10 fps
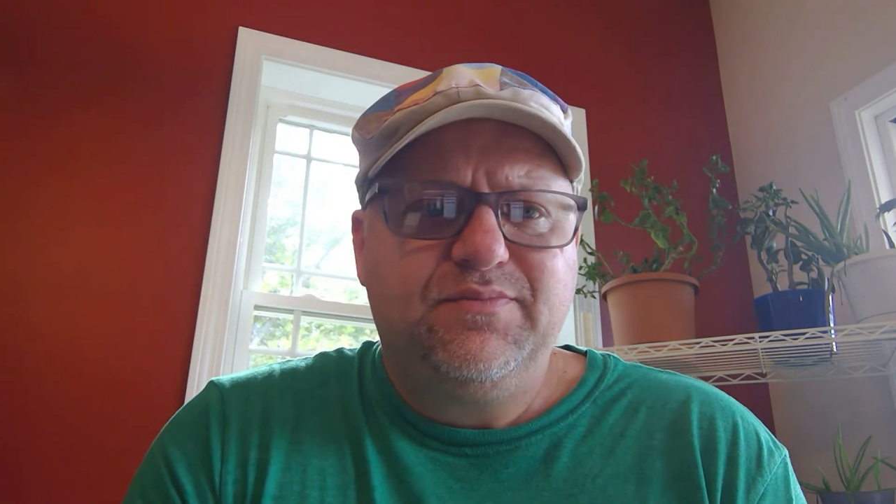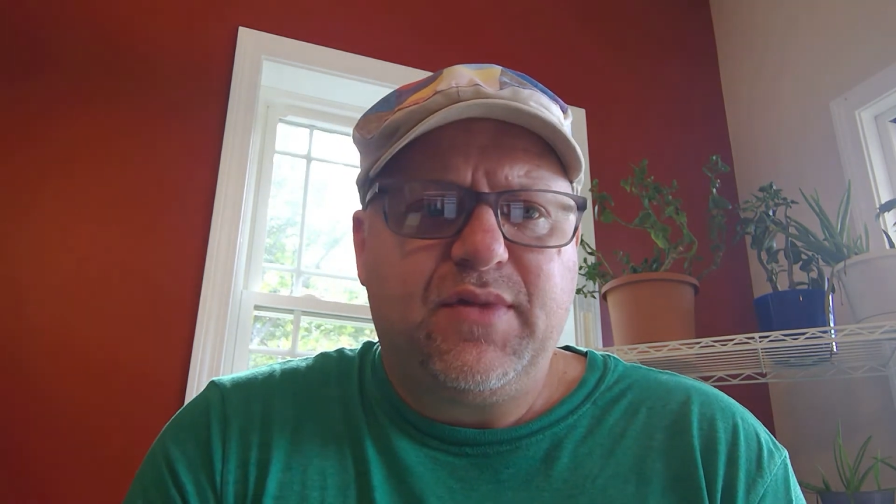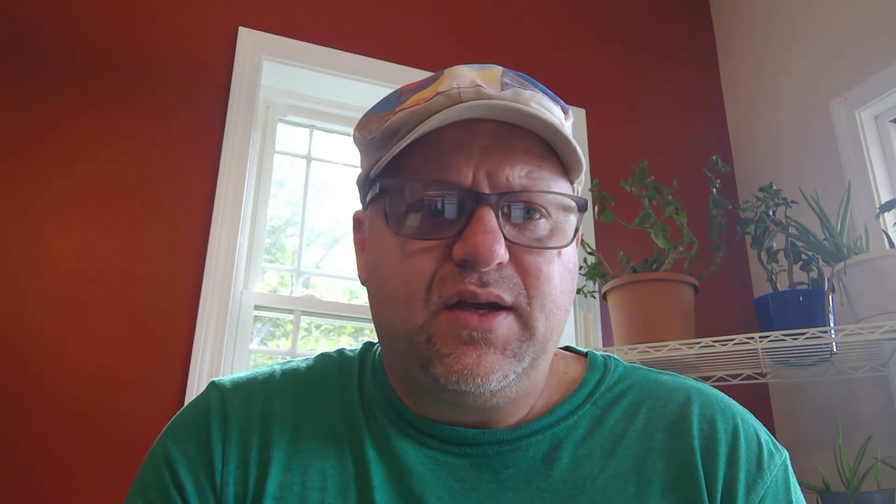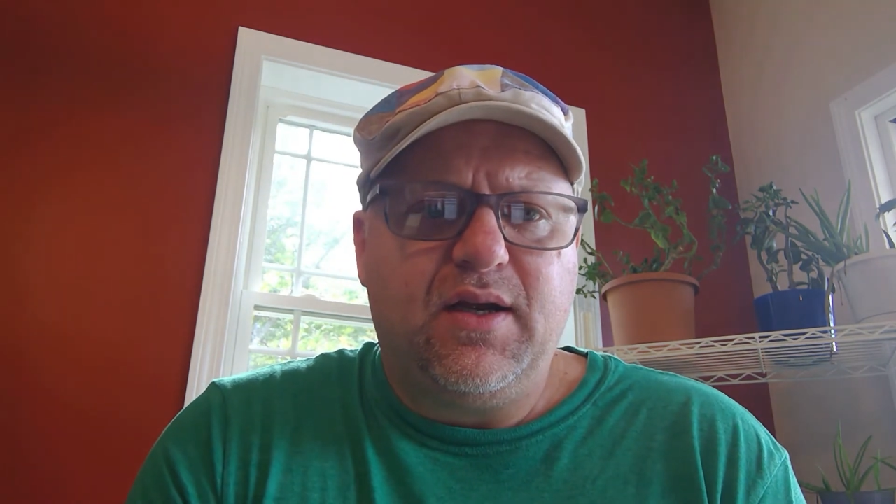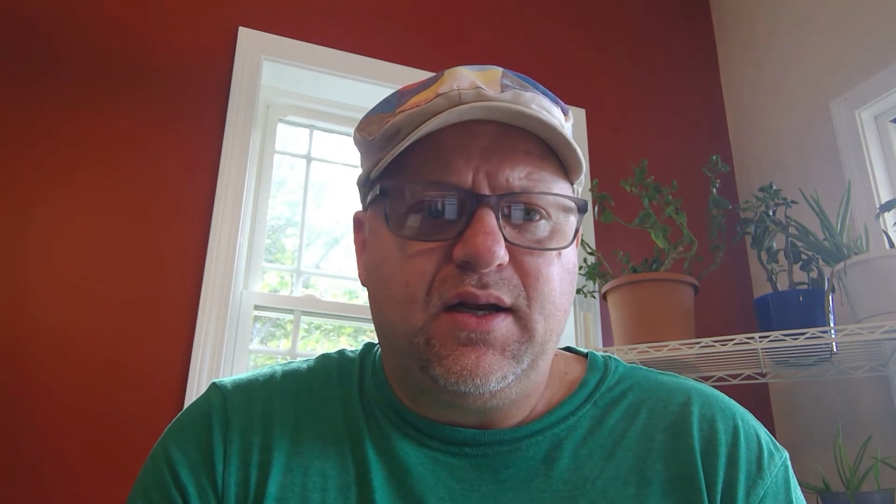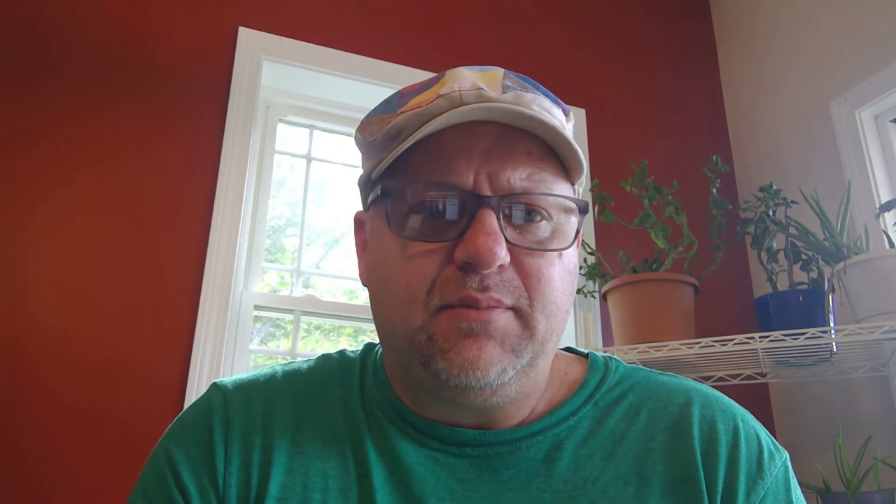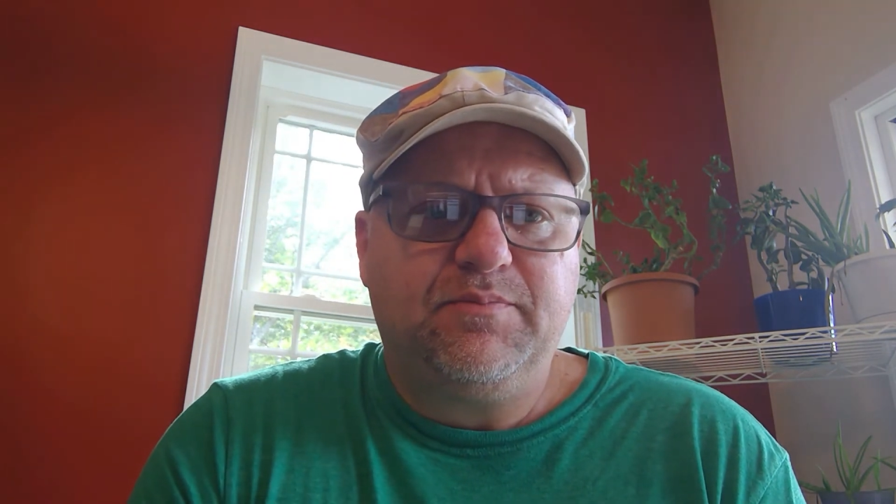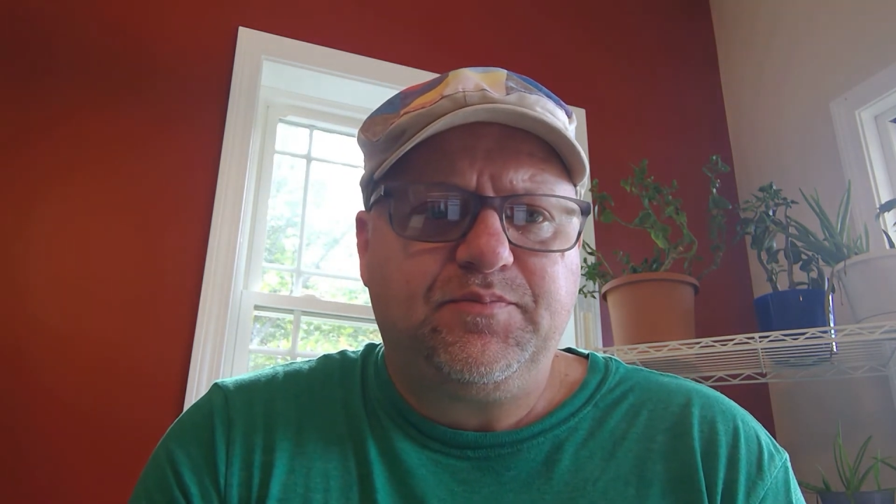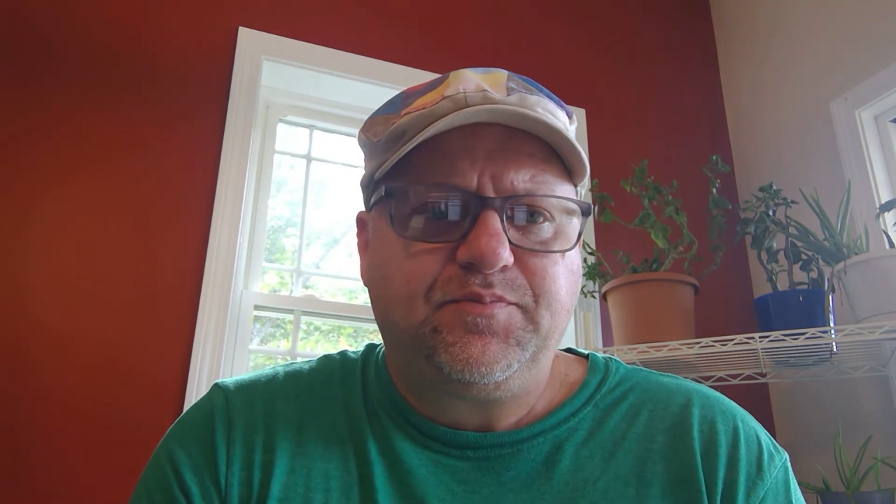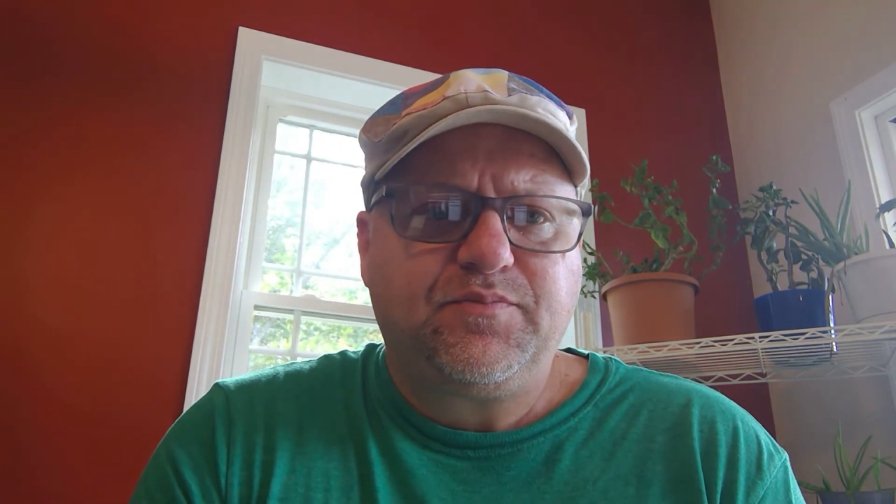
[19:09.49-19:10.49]

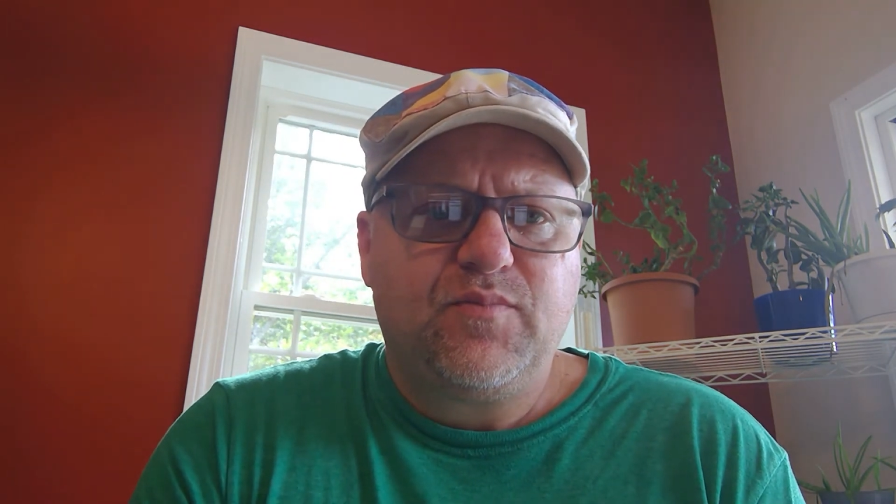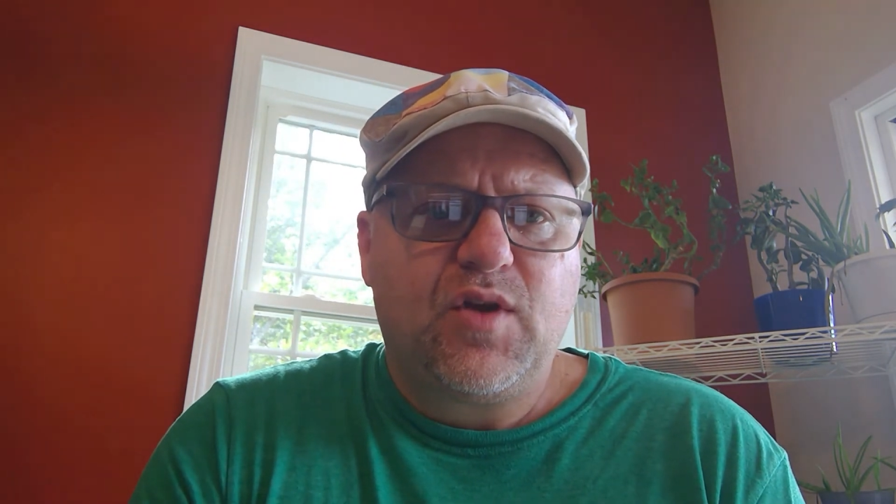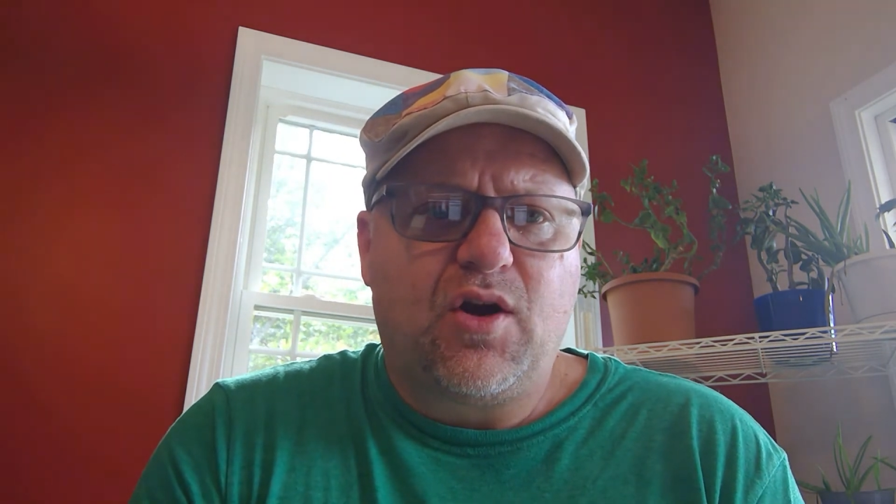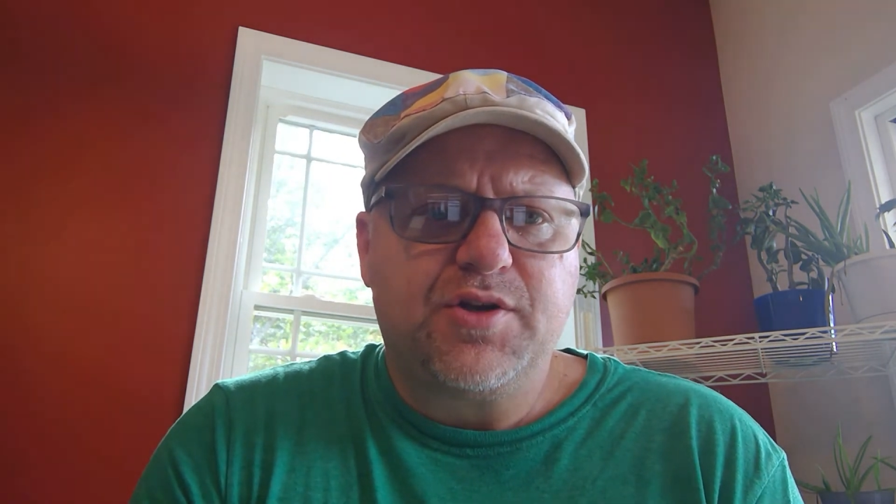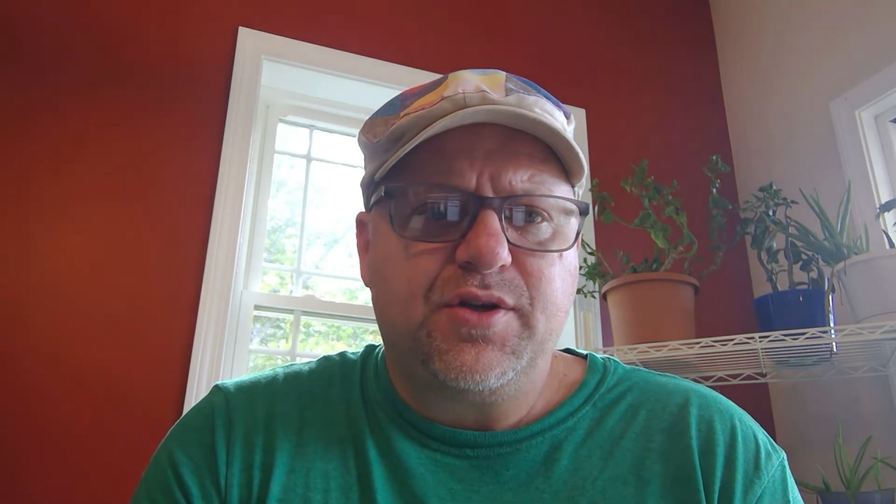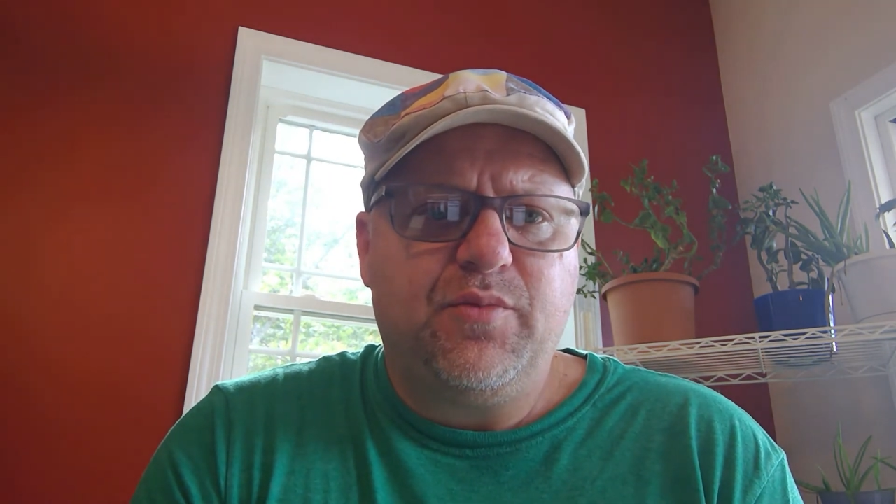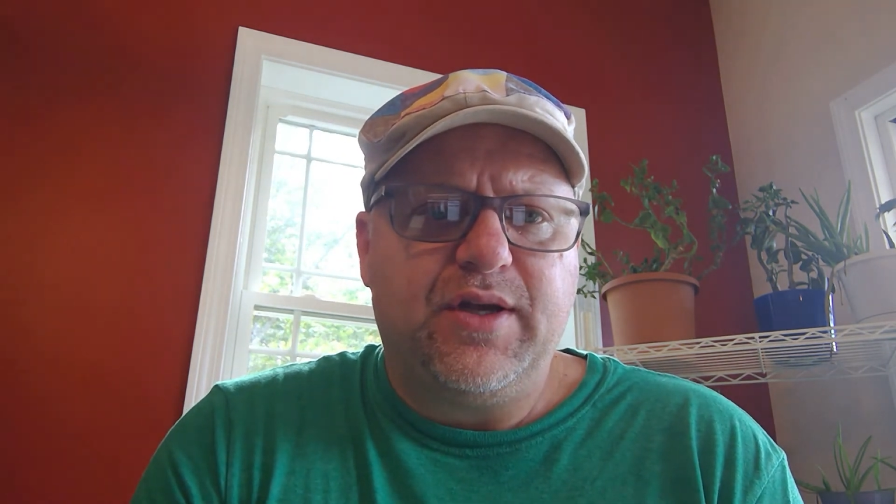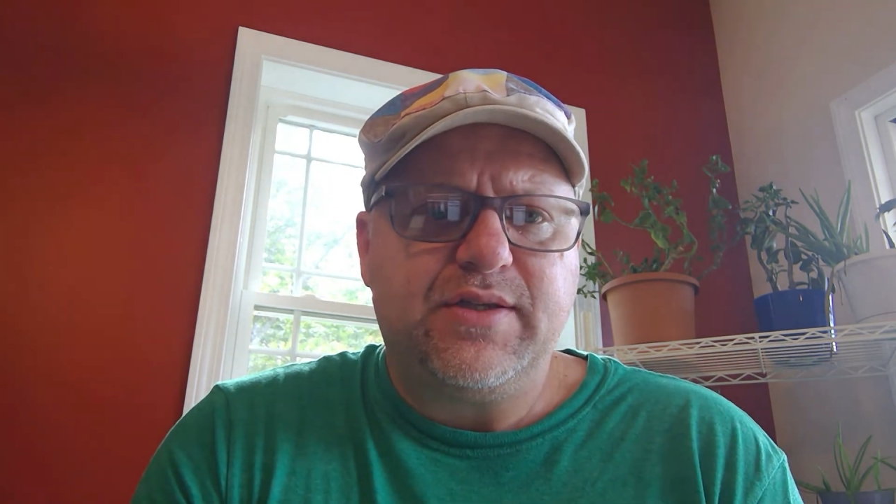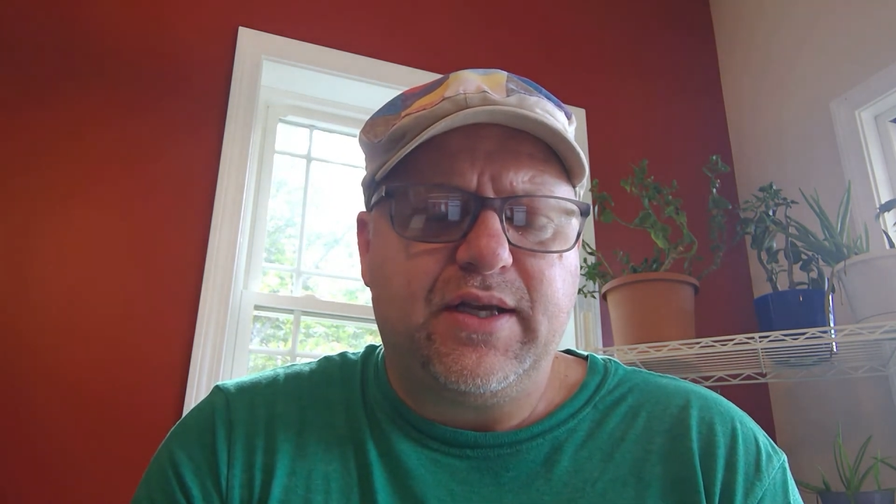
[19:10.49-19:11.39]
Carson Wentz,